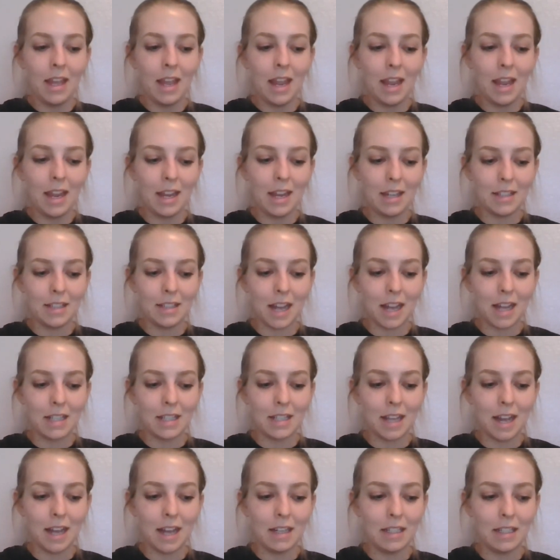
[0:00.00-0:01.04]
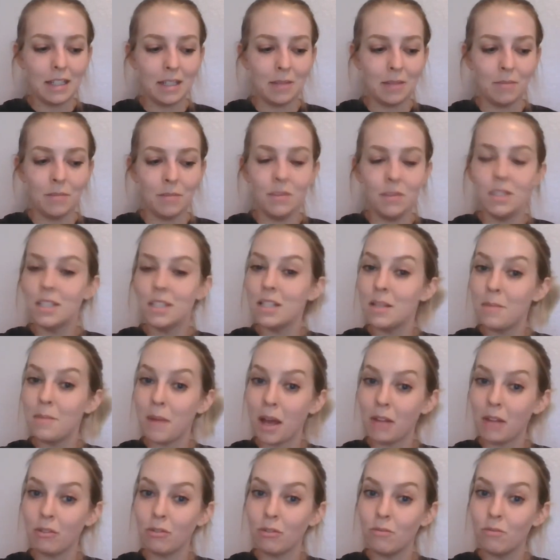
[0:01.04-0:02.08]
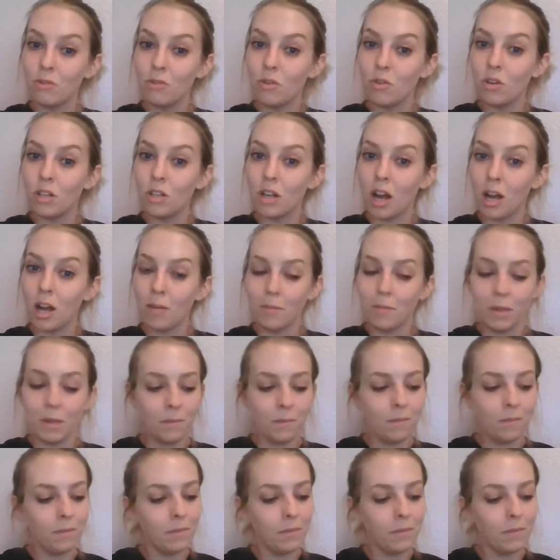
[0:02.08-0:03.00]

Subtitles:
And I tied him to the bathroom doorknob.